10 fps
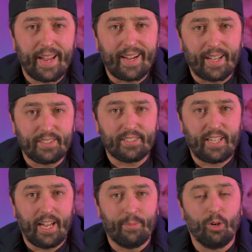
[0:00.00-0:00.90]
I got this
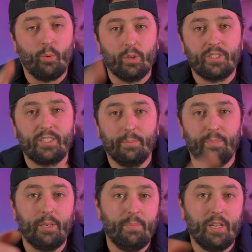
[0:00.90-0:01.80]
camera was
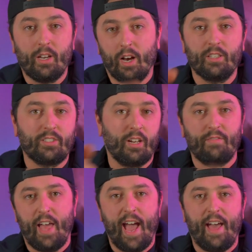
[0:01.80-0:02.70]
simply because of
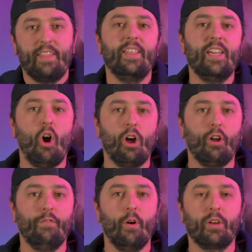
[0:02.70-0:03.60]
that. The
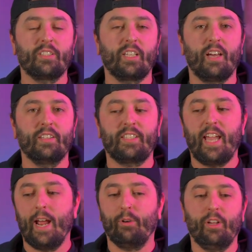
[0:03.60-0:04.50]
autofocusing on this
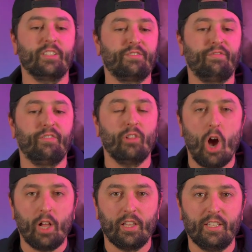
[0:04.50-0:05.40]
camera is
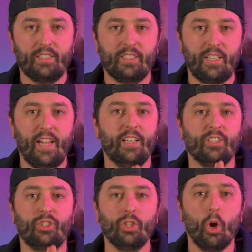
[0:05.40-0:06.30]
flawless. It
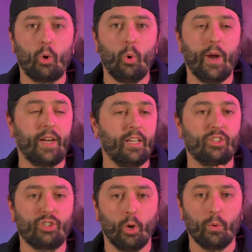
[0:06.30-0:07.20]
is so quick, it's
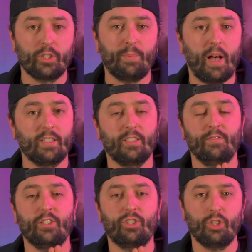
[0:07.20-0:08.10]
so
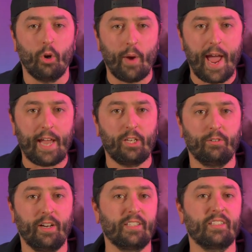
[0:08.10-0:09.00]
responsive, it's so
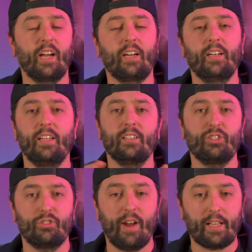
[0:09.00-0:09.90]
accurate, it's not going to get
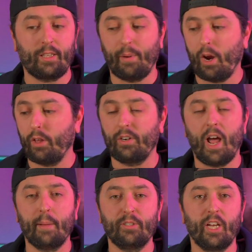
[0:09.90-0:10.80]
distracted by other
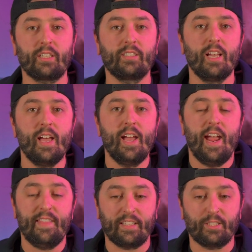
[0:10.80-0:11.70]
objects,
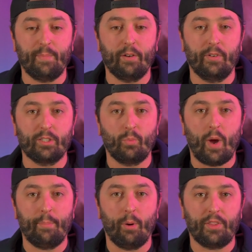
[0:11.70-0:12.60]
and that's the main reason
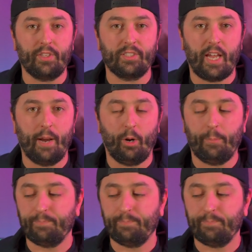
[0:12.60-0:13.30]
why I bought this camera.